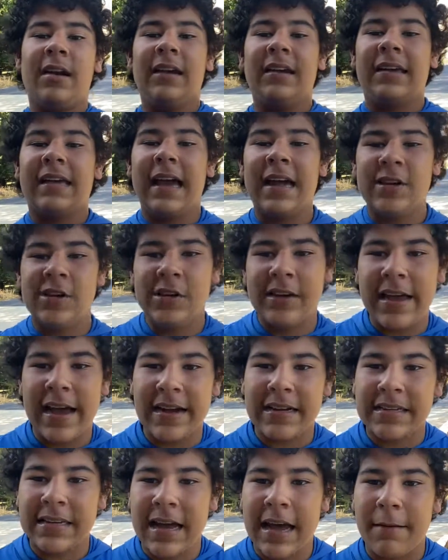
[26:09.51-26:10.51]
Catch you
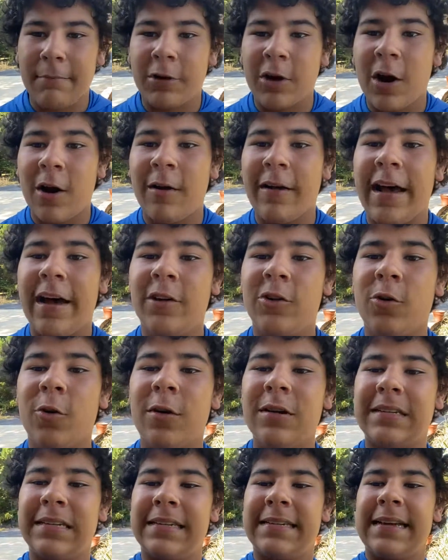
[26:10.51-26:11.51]
next time. Curly
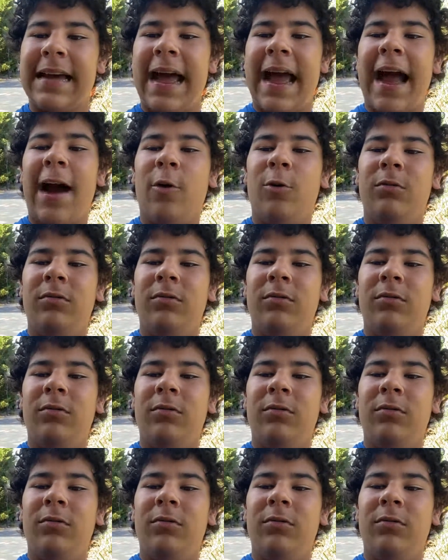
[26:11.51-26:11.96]
Outdoors is out.